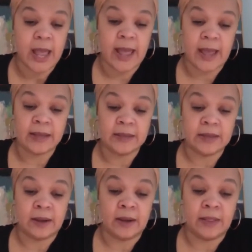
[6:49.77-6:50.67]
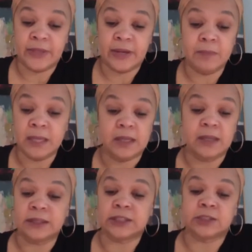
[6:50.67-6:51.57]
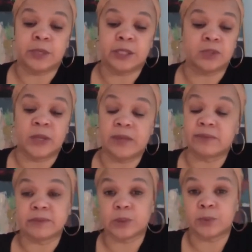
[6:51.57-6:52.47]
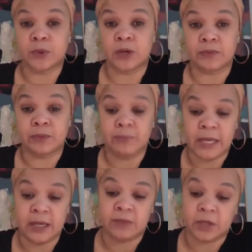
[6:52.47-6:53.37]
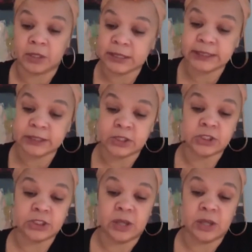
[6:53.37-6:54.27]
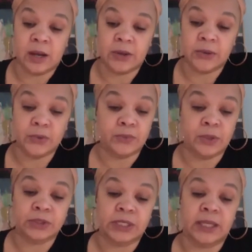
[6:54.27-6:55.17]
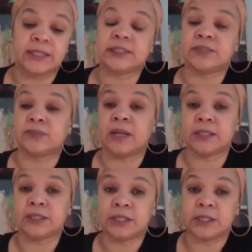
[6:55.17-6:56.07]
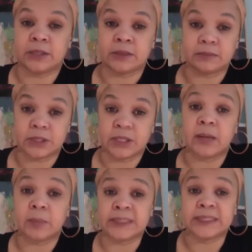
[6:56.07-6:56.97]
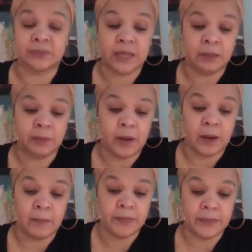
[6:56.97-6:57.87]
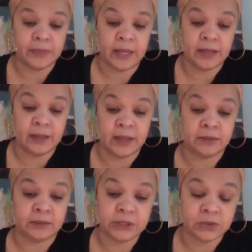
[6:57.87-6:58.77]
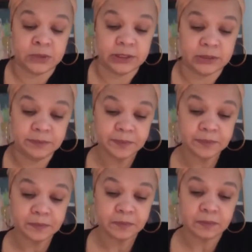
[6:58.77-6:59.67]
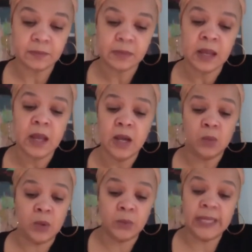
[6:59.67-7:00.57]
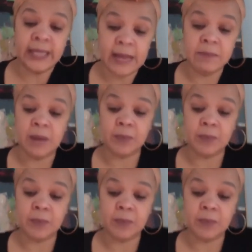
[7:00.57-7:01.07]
and uh, that immediately sparked a wave of support from many of our listeners uh, who wrote to us to volunteer to help us develop um, that, that resource. What we came up